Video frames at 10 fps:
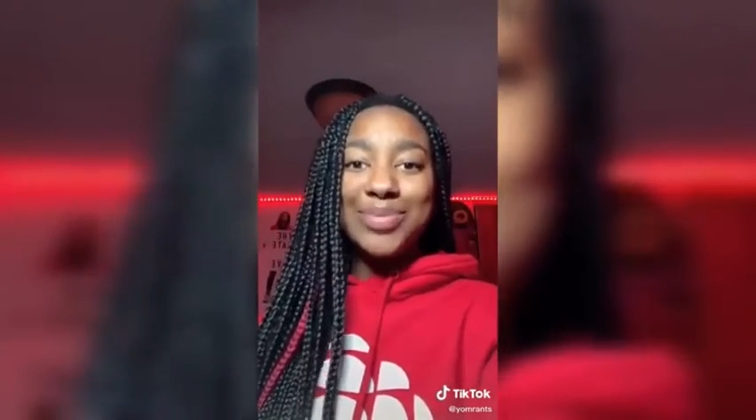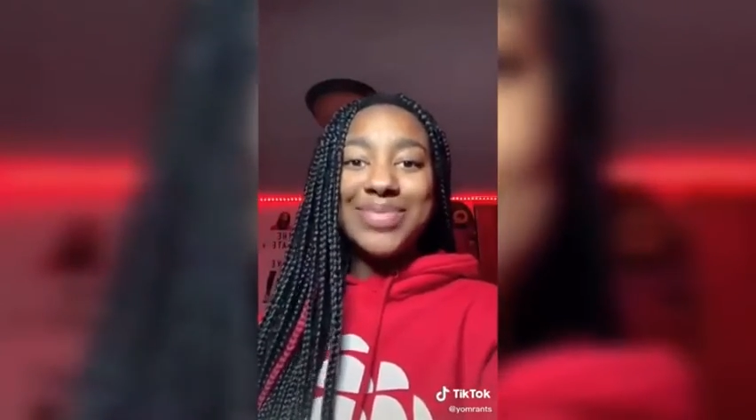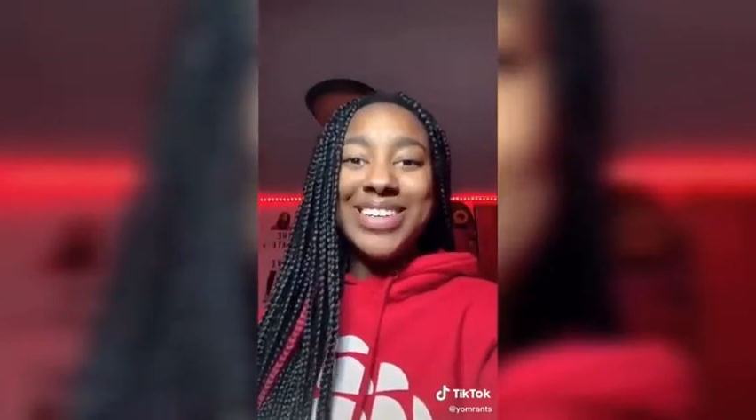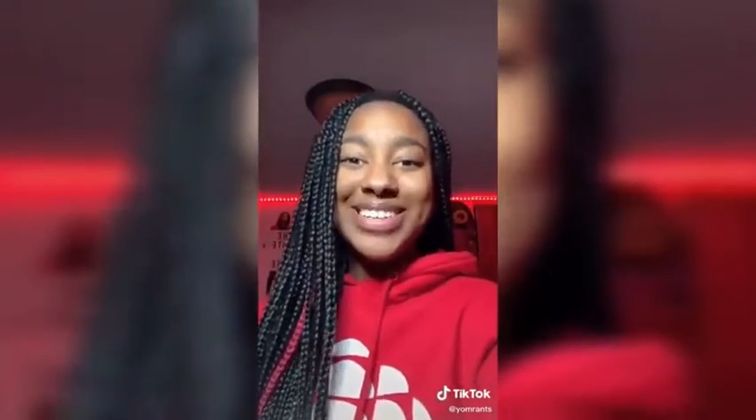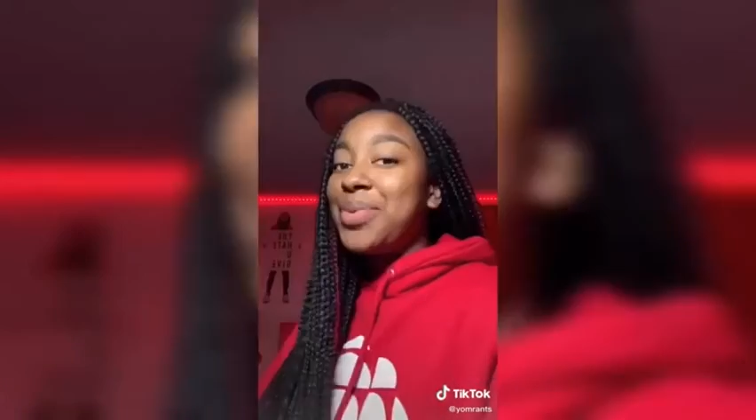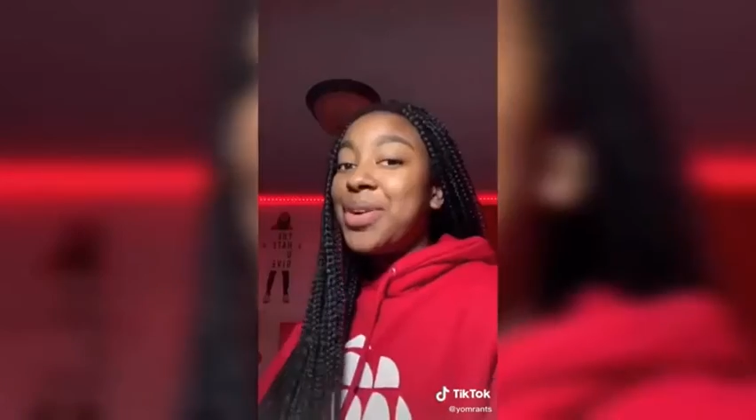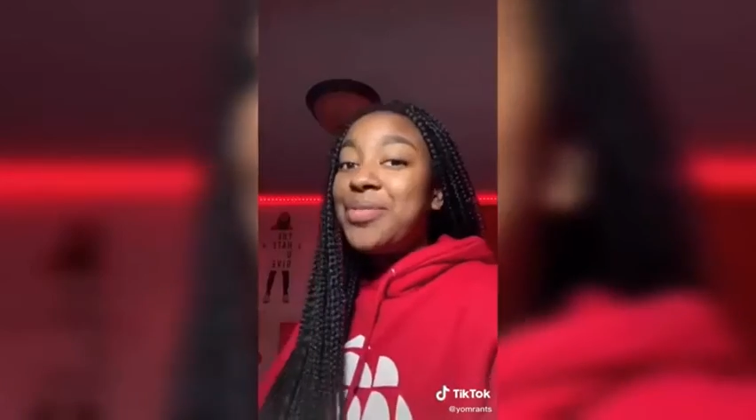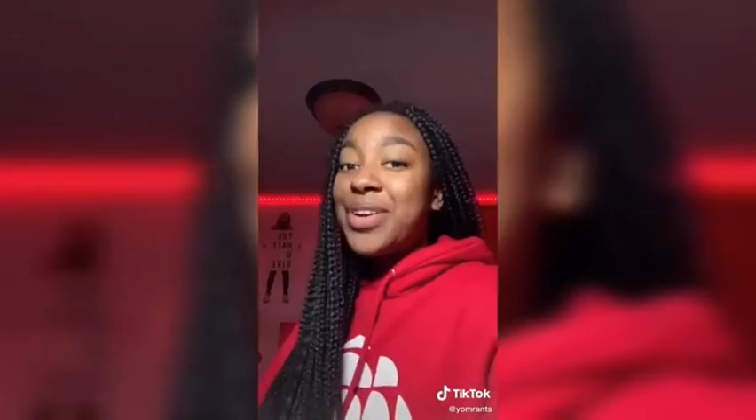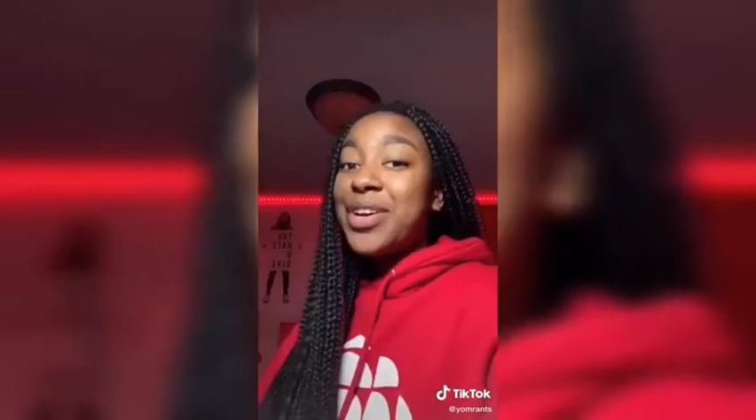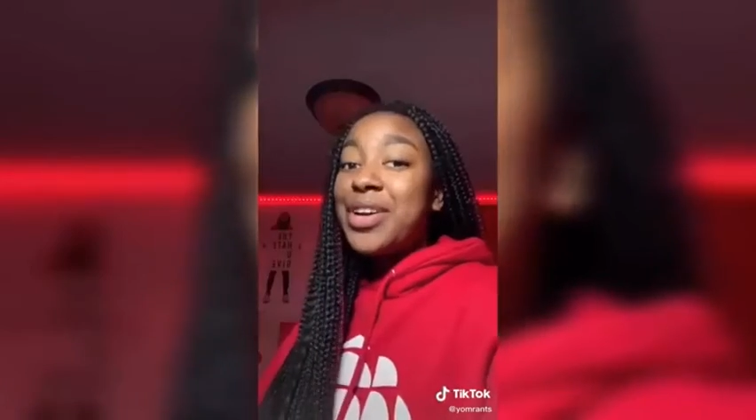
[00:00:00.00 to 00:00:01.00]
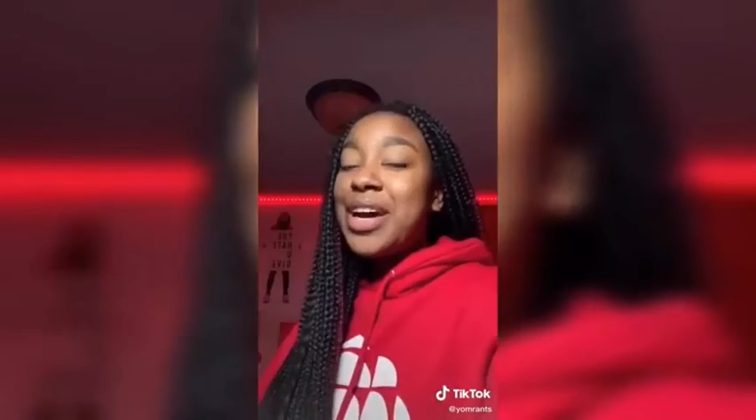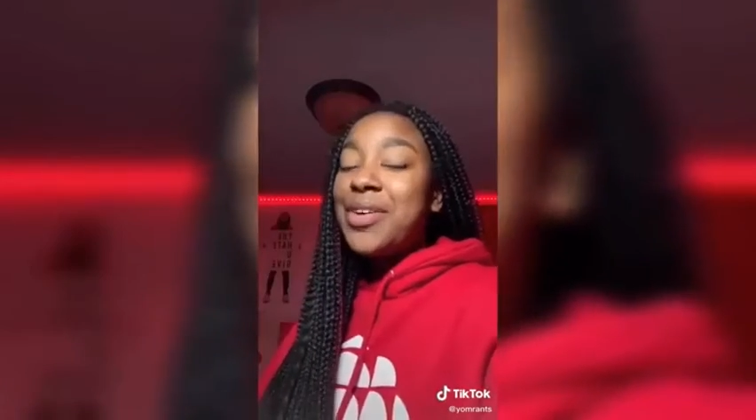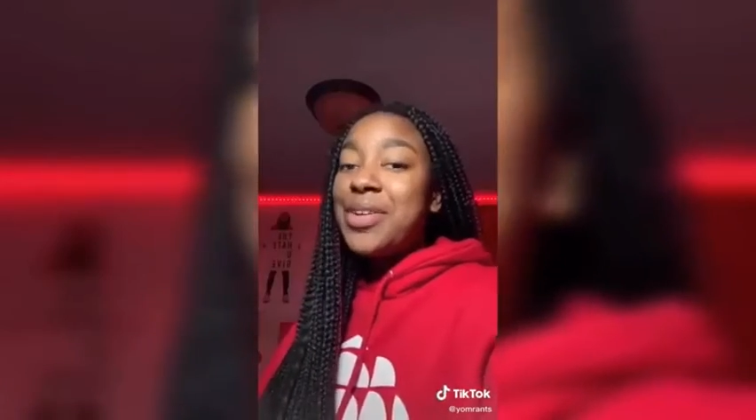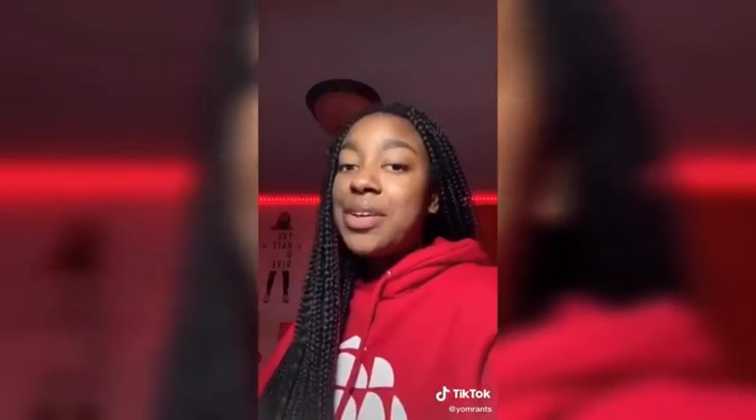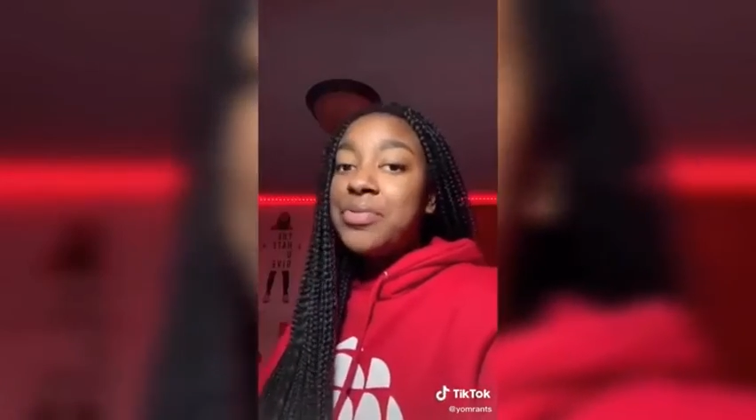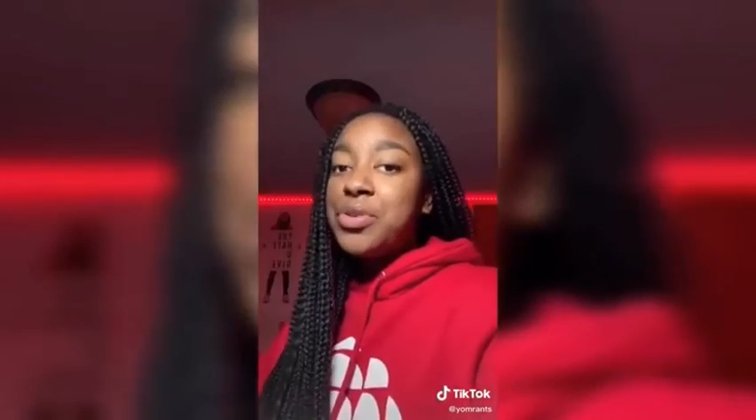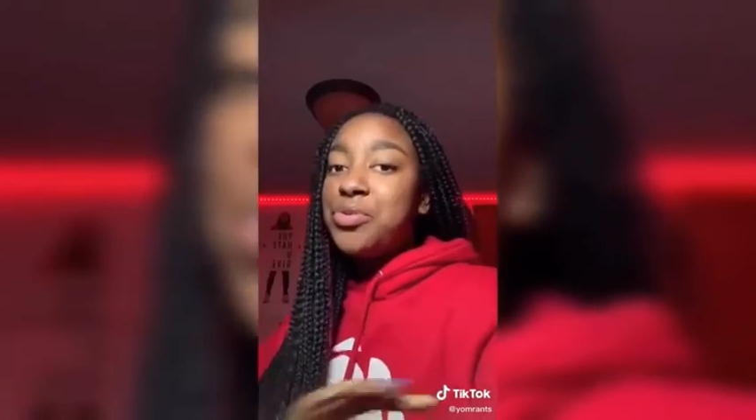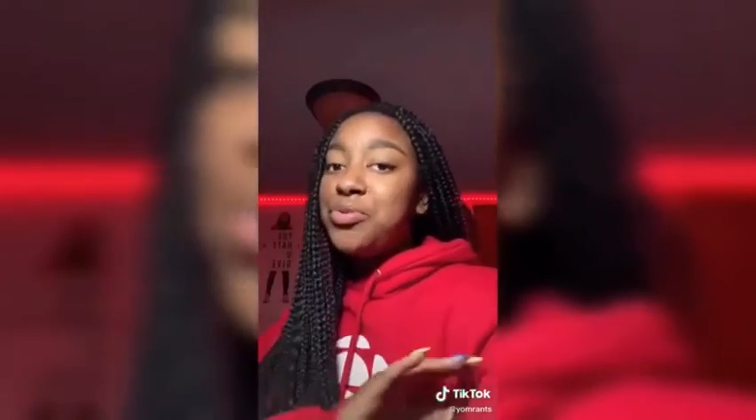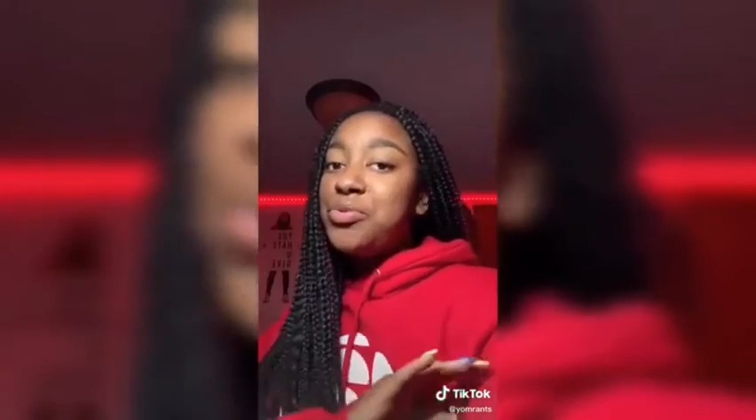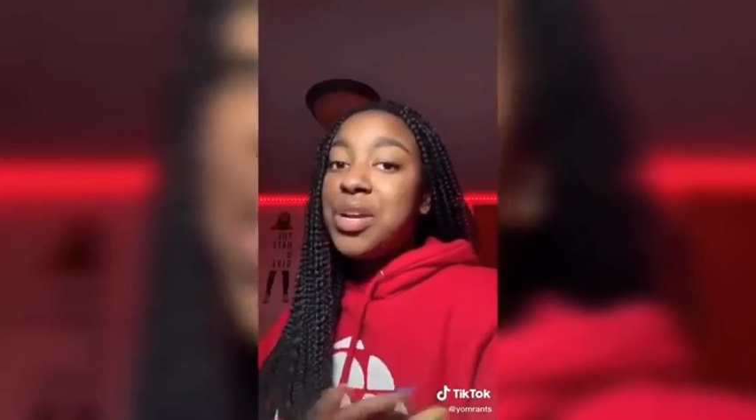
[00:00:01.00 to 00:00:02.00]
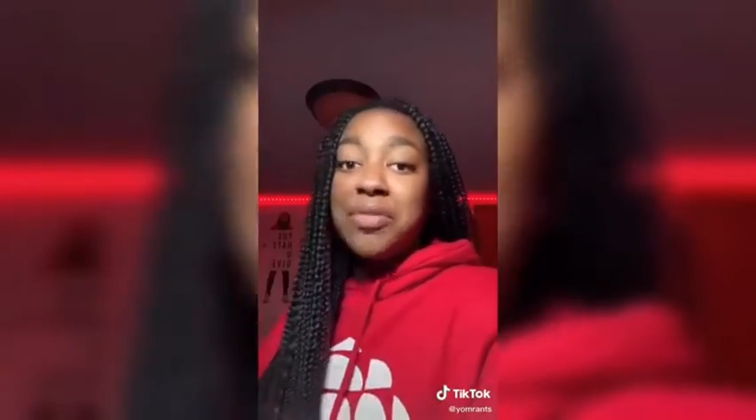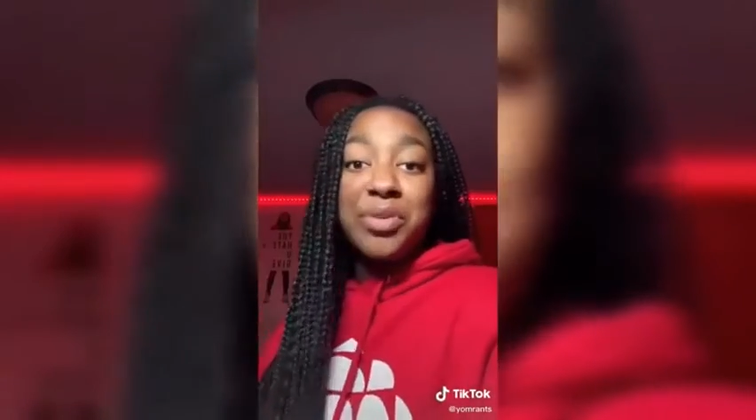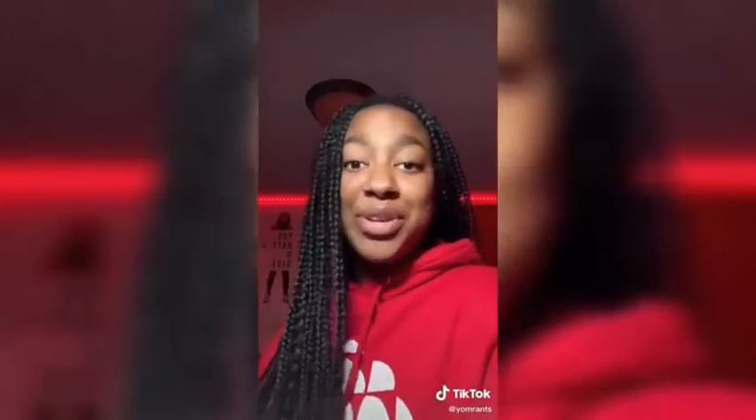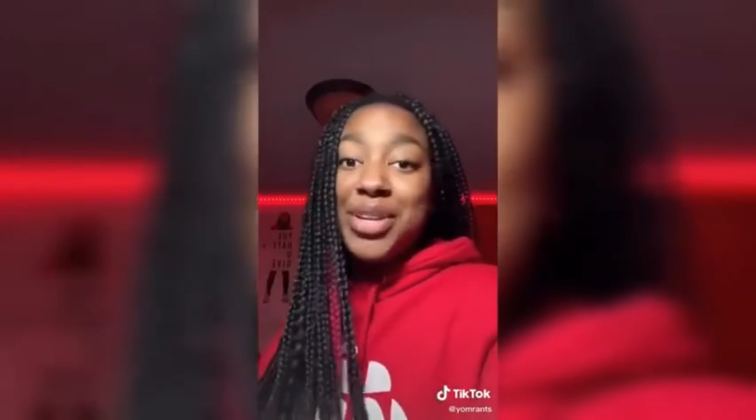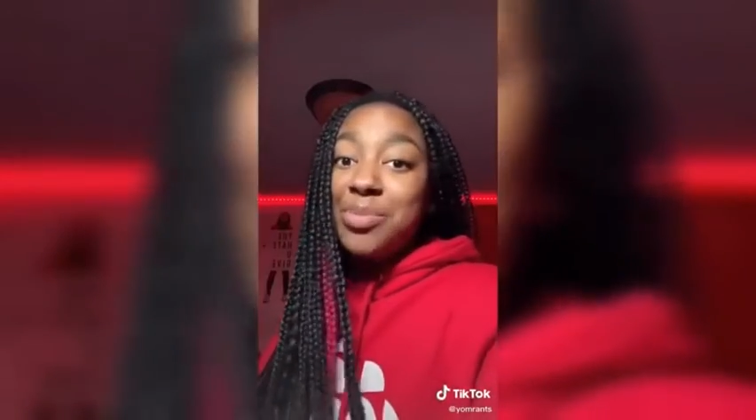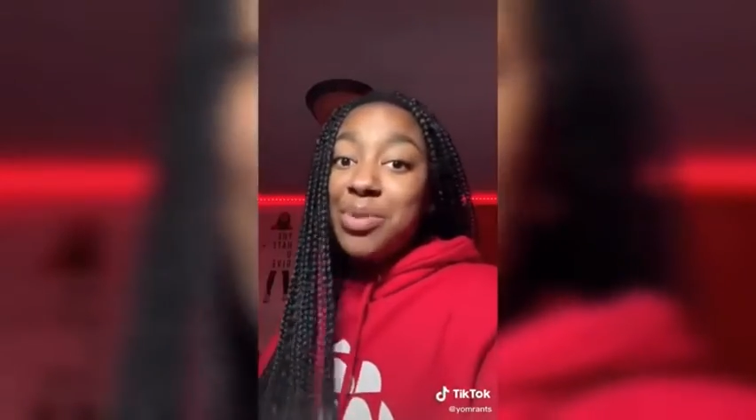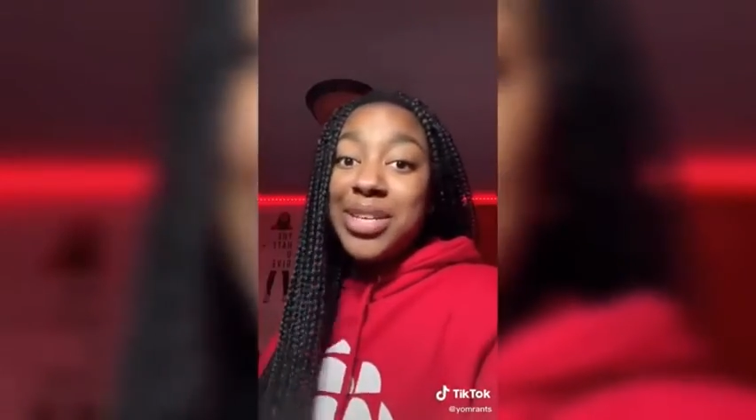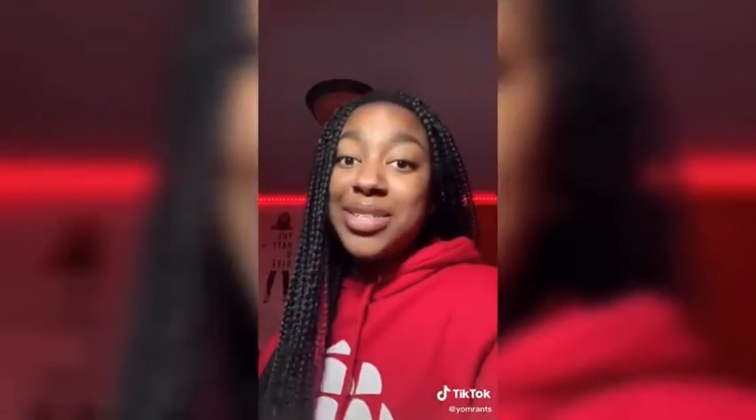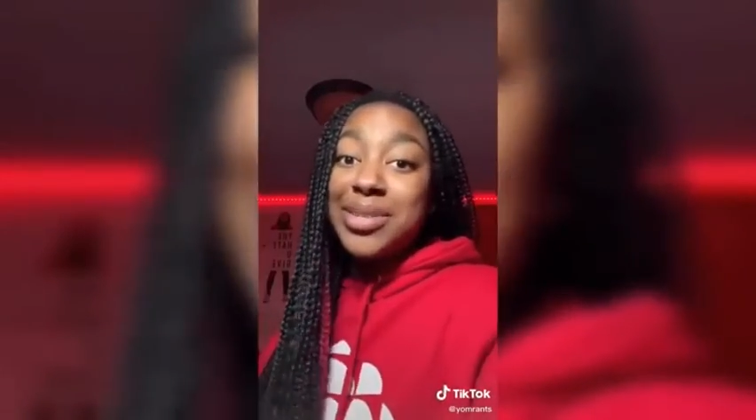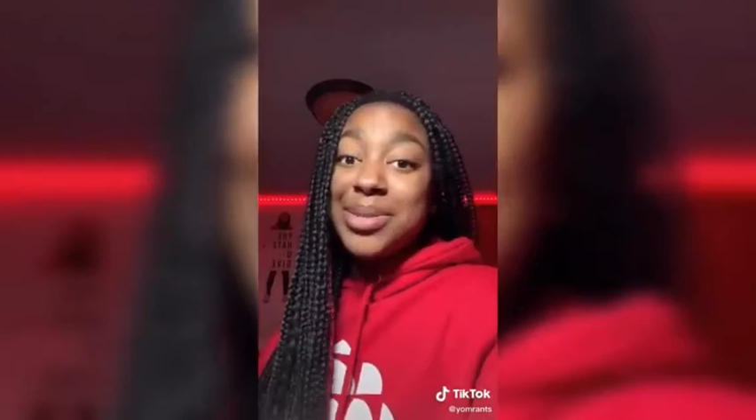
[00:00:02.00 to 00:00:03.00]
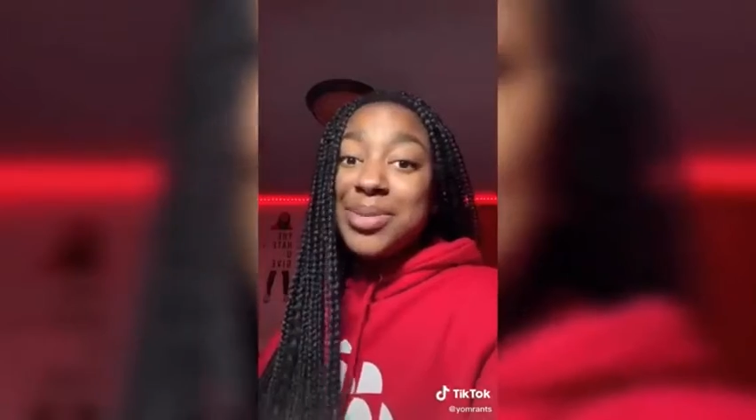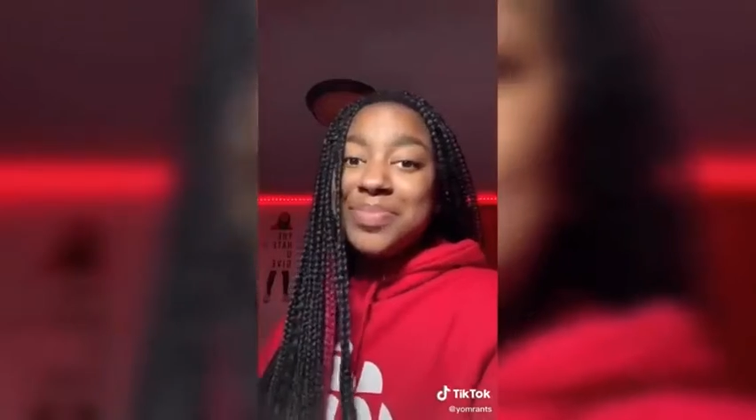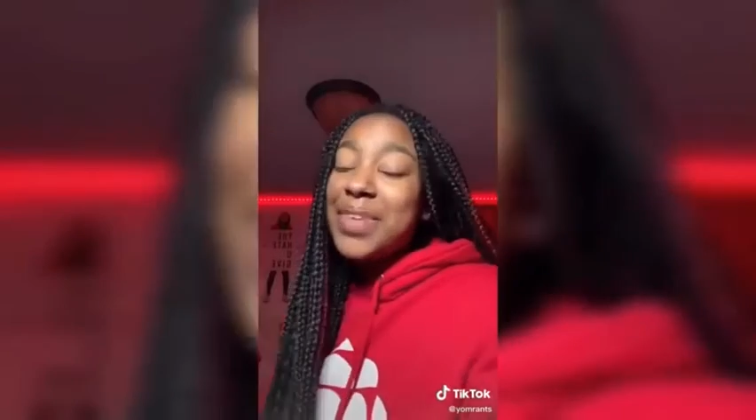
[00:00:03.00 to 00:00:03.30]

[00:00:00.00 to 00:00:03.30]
put a finger down if you never needed braces.